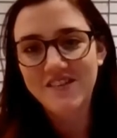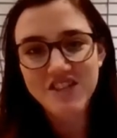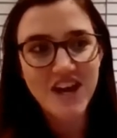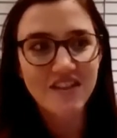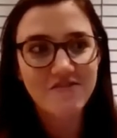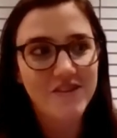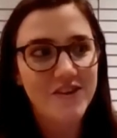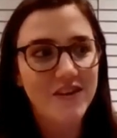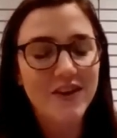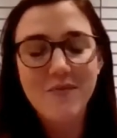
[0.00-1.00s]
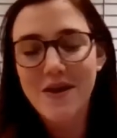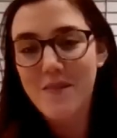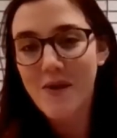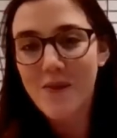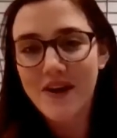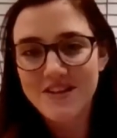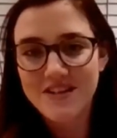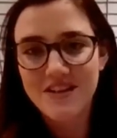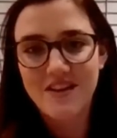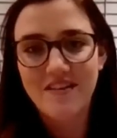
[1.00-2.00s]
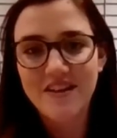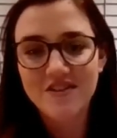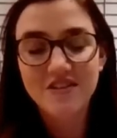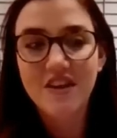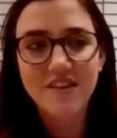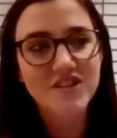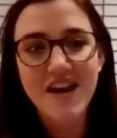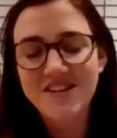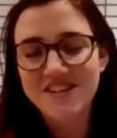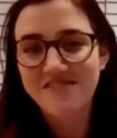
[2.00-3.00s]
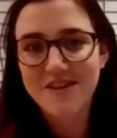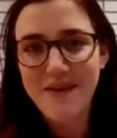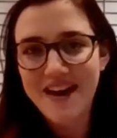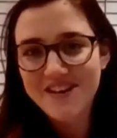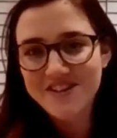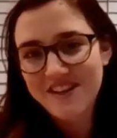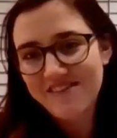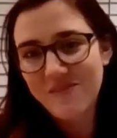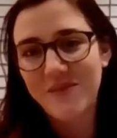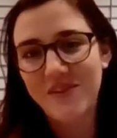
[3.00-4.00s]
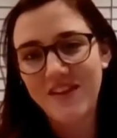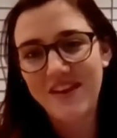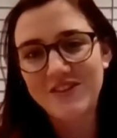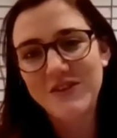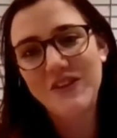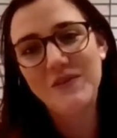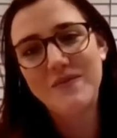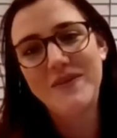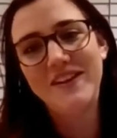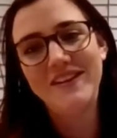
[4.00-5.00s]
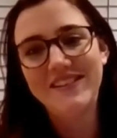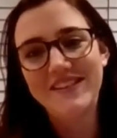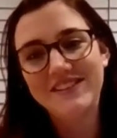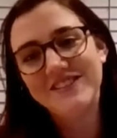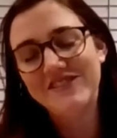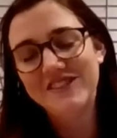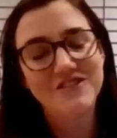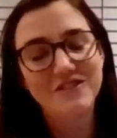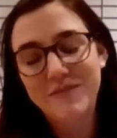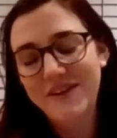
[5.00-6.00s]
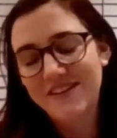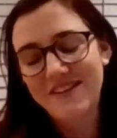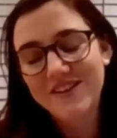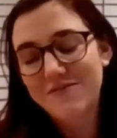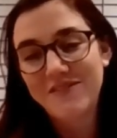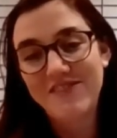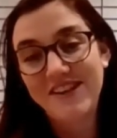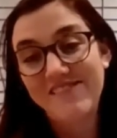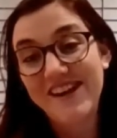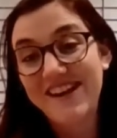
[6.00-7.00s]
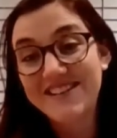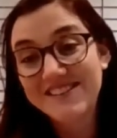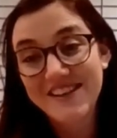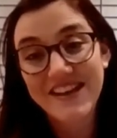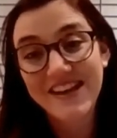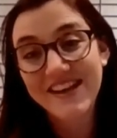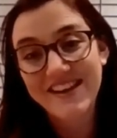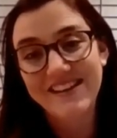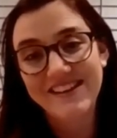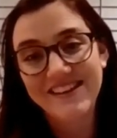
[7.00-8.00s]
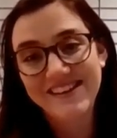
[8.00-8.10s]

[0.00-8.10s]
of chat through a little bit about what I do and just kind of chatting generally about engineering with like 2 other women in the industry. It's been really great. So thank you.